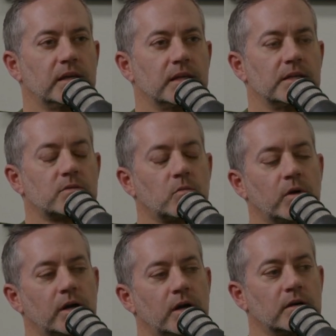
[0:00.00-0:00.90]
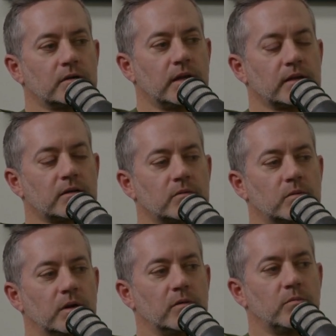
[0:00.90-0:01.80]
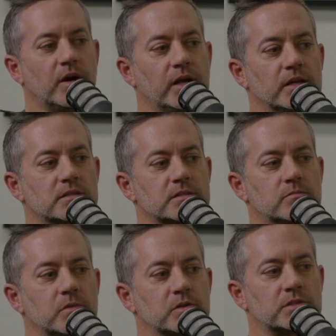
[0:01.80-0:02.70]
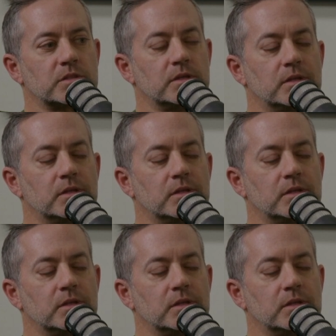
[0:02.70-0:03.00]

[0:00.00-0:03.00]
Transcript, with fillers: and where like where your brain is most